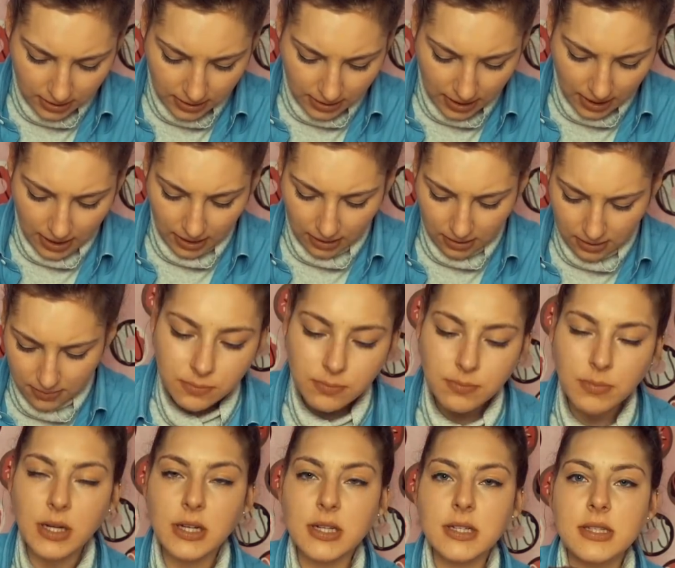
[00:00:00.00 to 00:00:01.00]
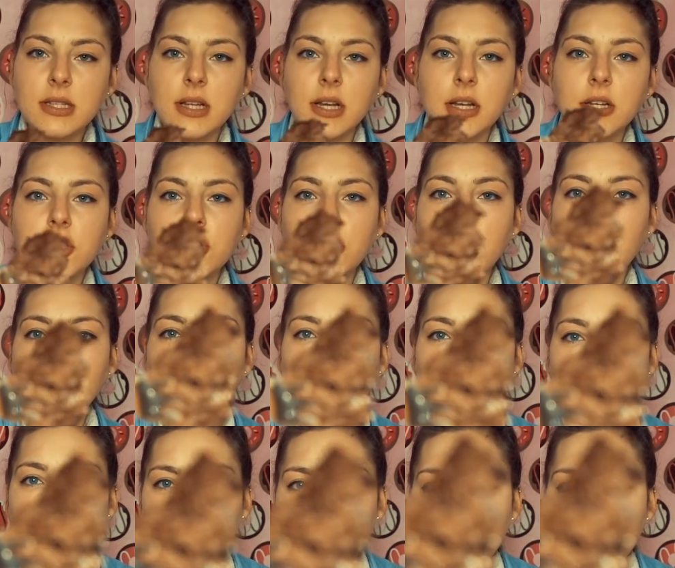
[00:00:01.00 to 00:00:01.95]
a cake, but it's like chocolate